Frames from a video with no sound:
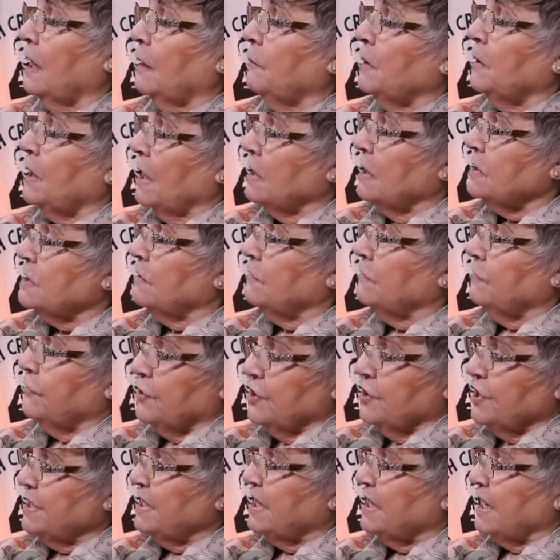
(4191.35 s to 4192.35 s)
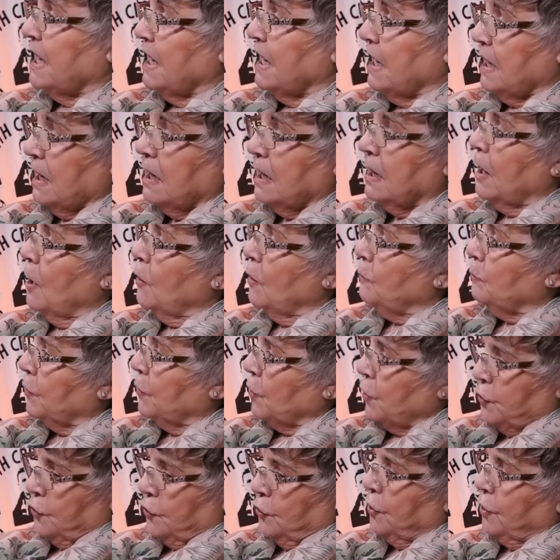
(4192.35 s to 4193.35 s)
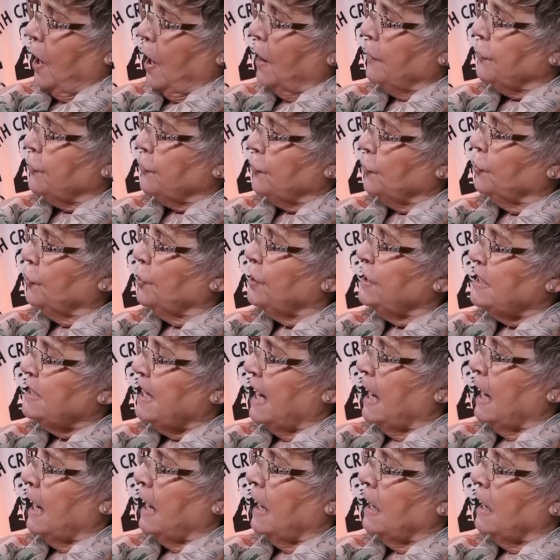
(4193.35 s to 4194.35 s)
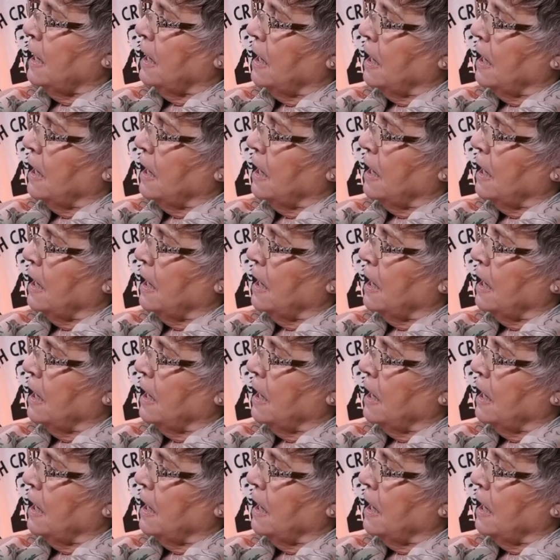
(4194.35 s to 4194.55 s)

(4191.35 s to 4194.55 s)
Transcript: I would ask them for a steak, but a 30-day...